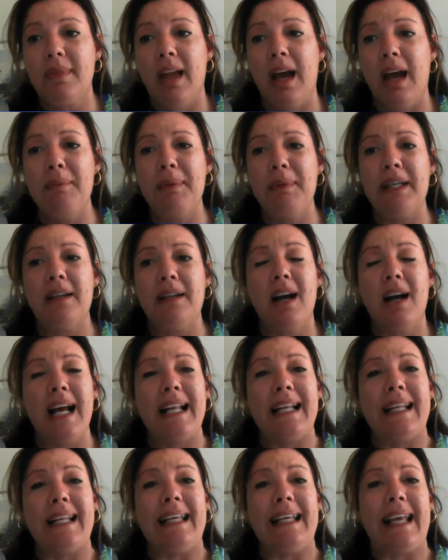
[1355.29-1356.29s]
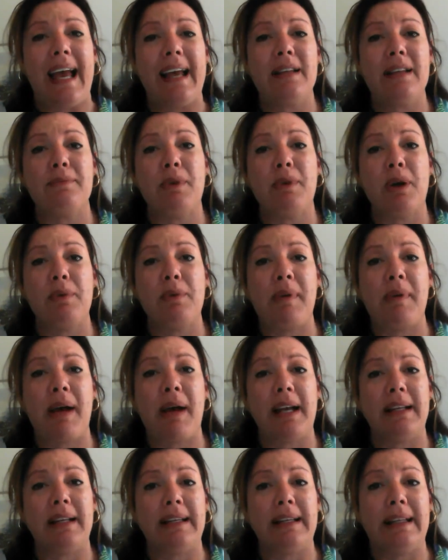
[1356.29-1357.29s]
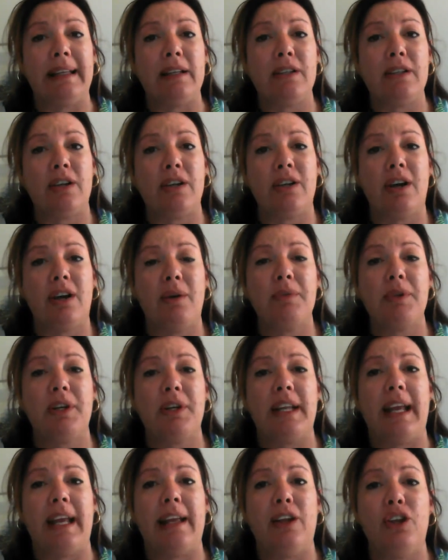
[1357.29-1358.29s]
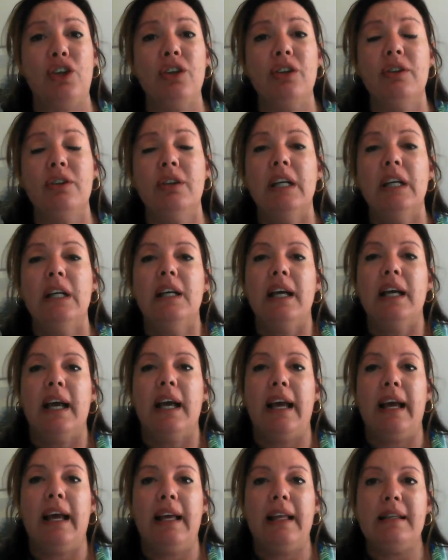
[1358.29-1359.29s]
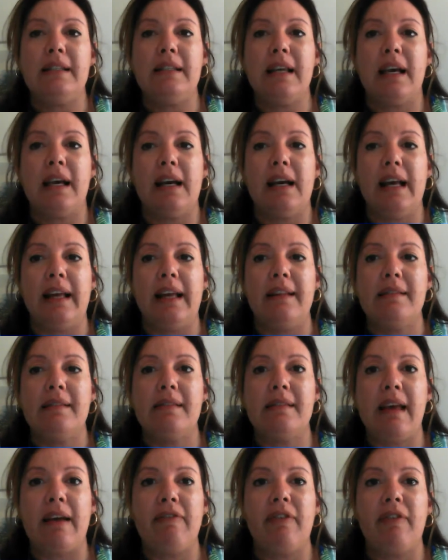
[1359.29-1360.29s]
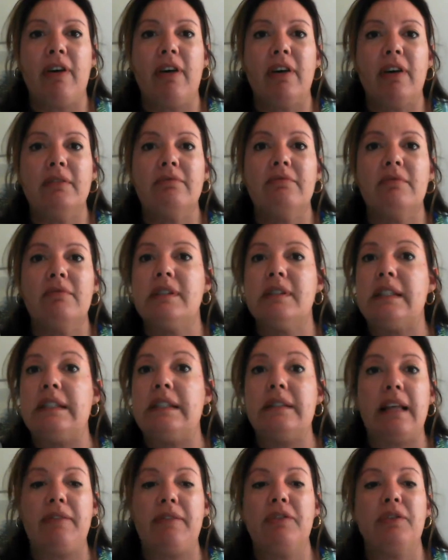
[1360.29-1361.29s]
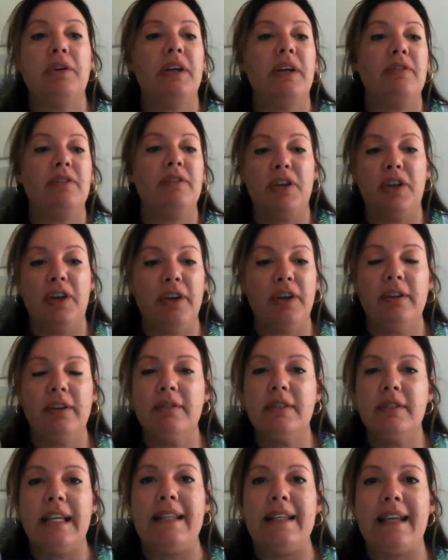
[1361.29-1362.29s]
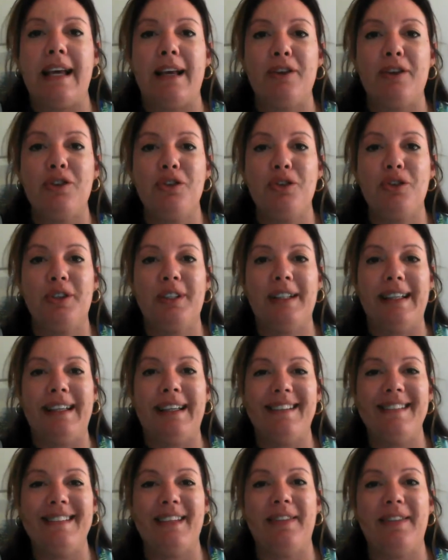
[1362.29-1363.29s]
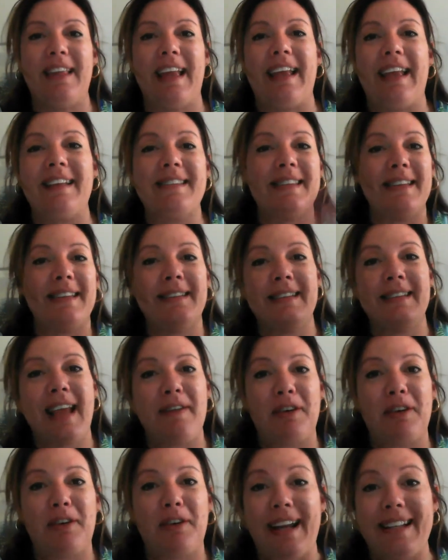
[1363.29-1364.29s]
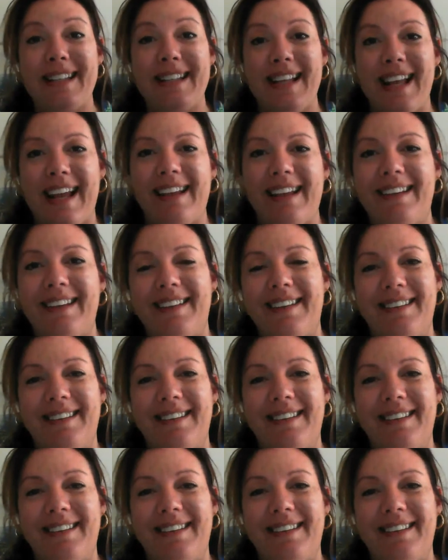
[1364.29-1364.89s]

I'm at Kylie at mobilemarketinglink.com.au, and Saffron will give you her details shortly. So thanks, and have a great day.